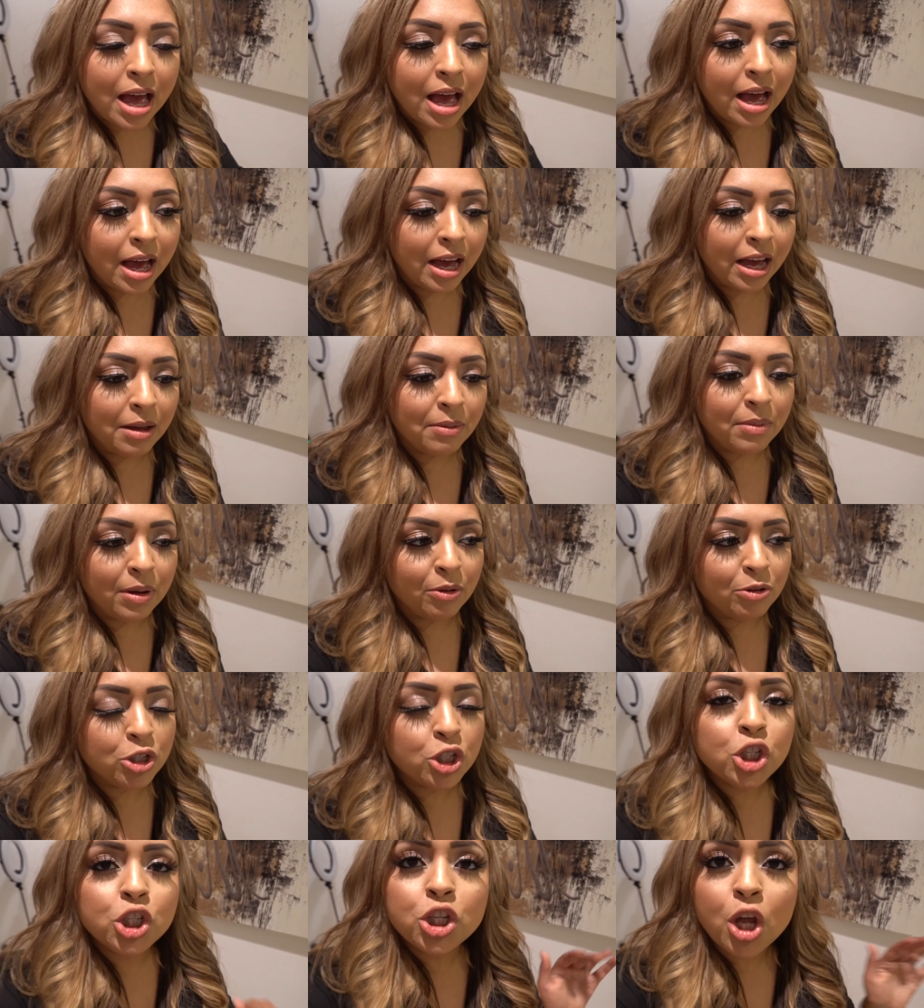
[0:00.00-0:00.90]
Um, it
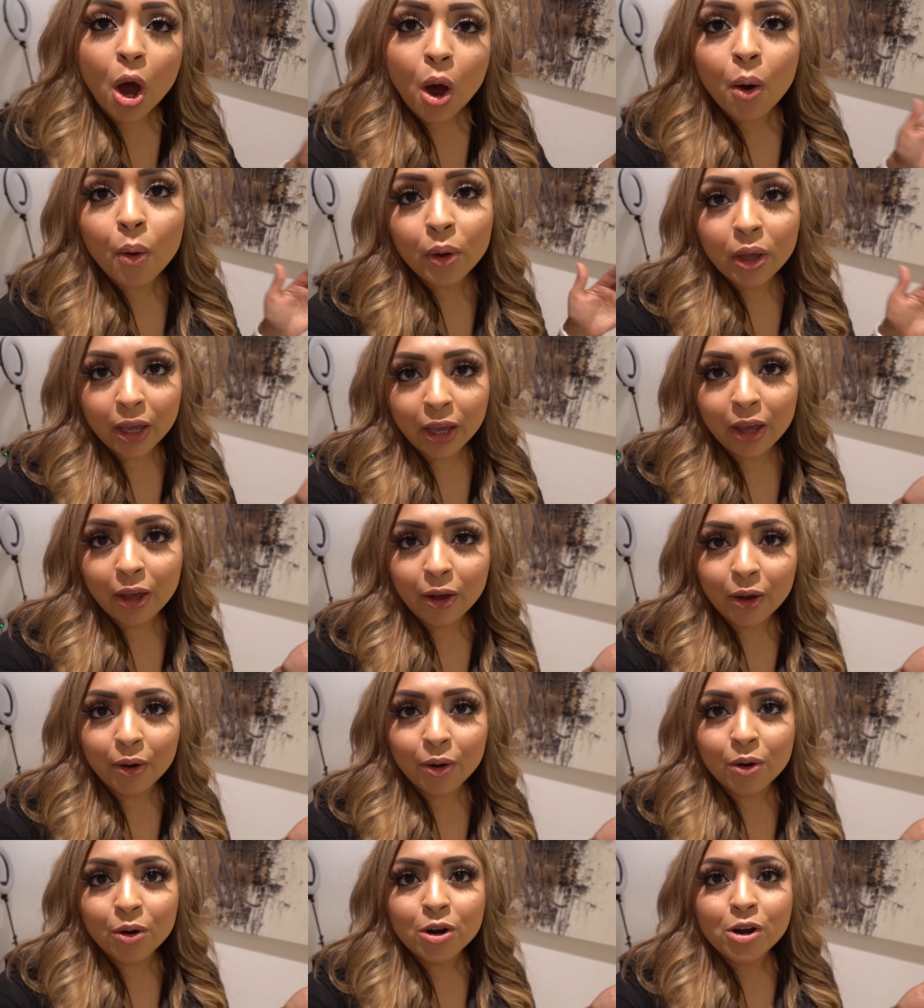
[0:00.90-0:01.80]
was so cute,
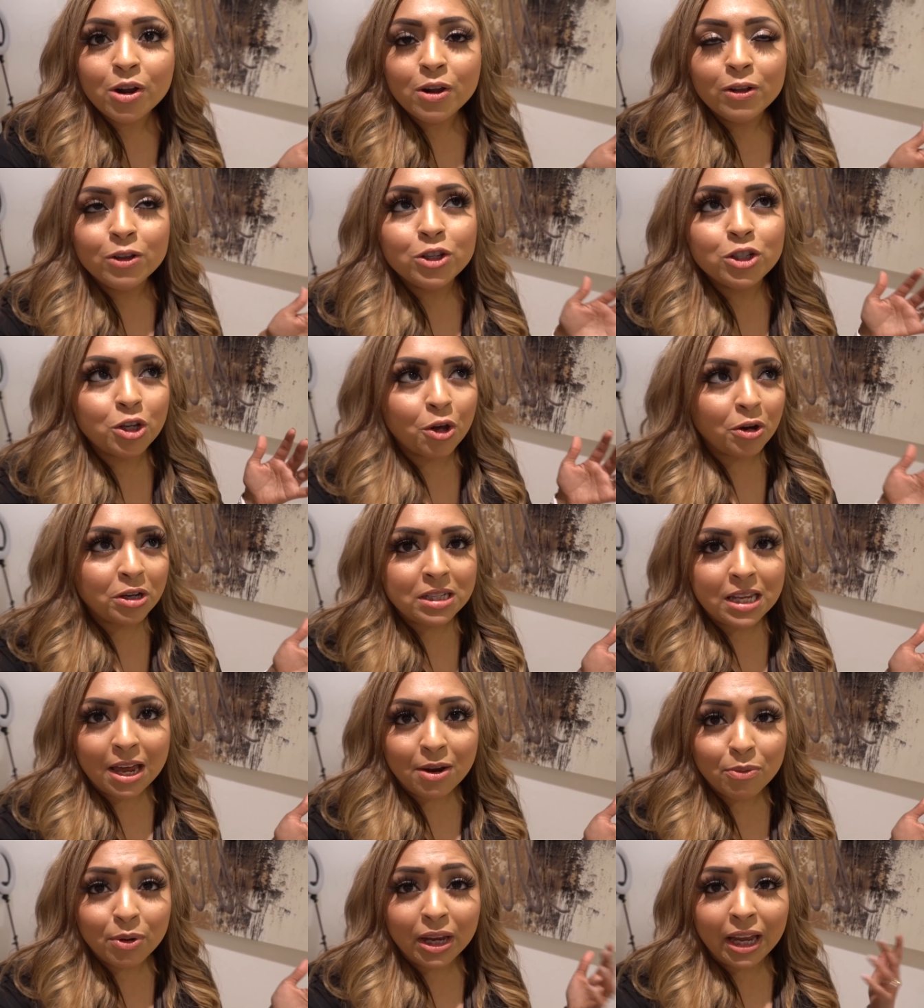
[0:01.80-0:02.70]
so
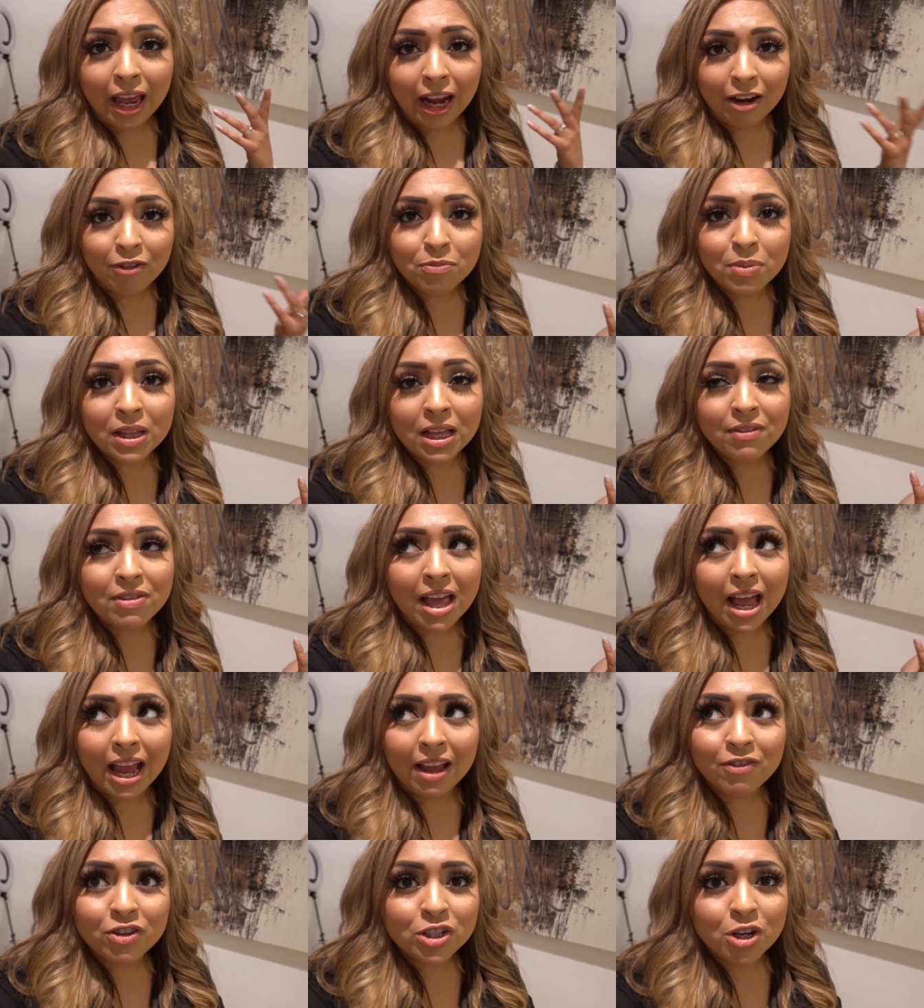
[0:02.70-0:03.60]
excited. We can't even believe
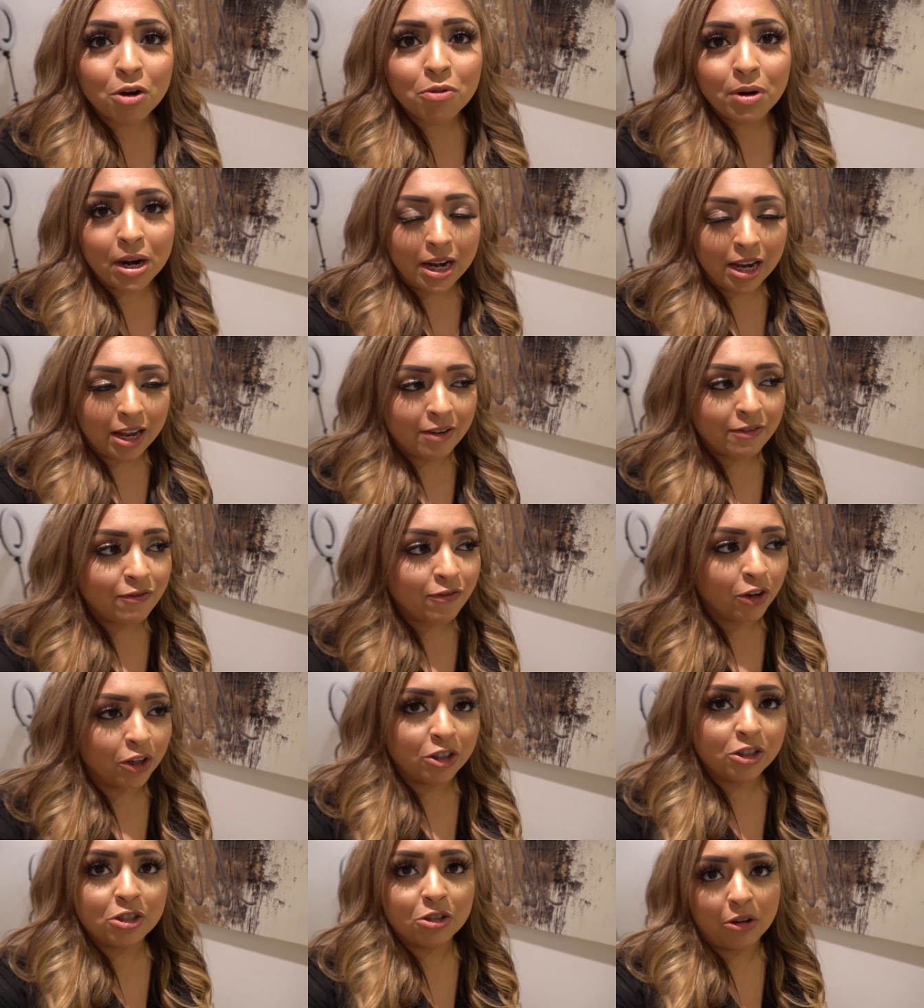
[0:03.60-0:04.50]
that Ava's already in
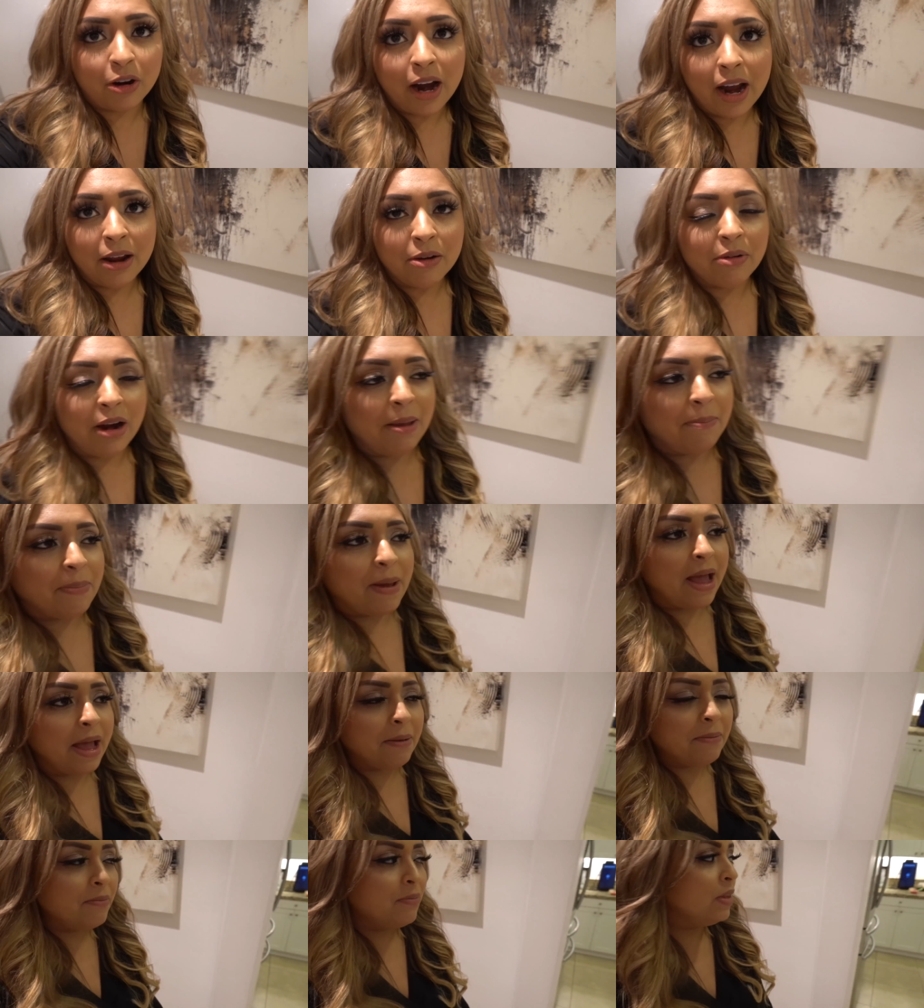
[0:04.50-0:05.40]
first grade, right,
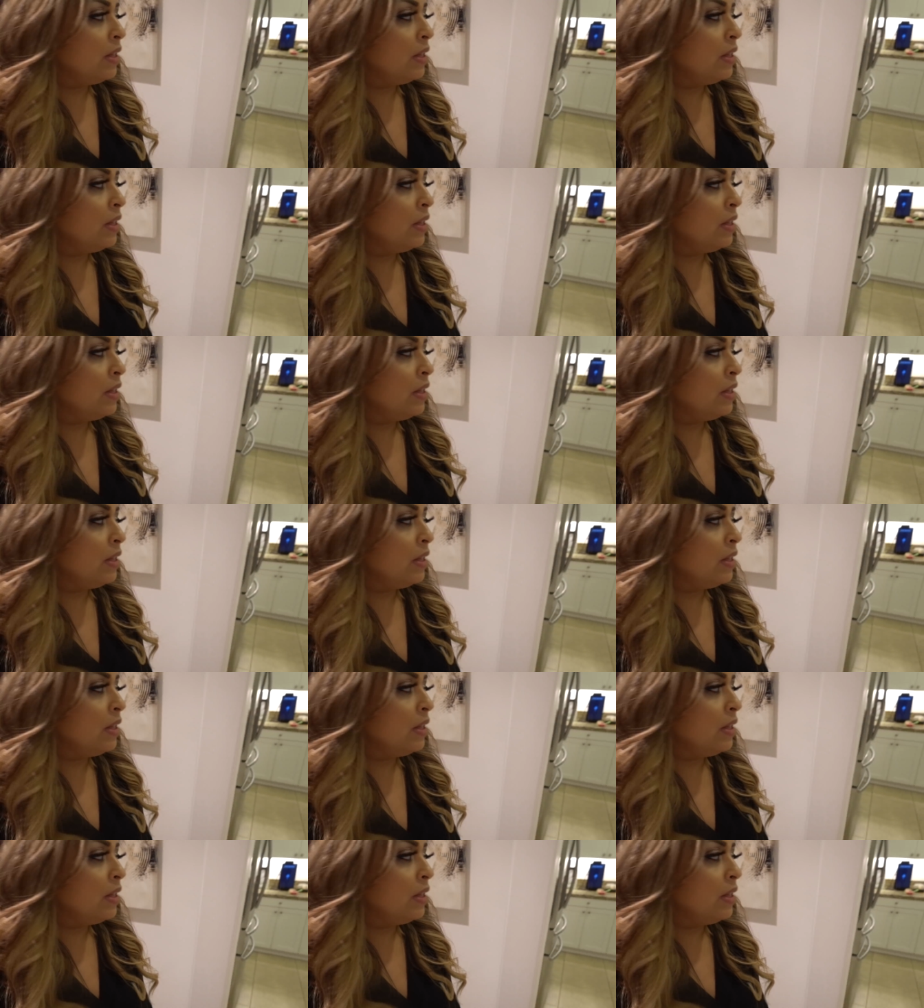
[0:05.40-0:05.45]
babe?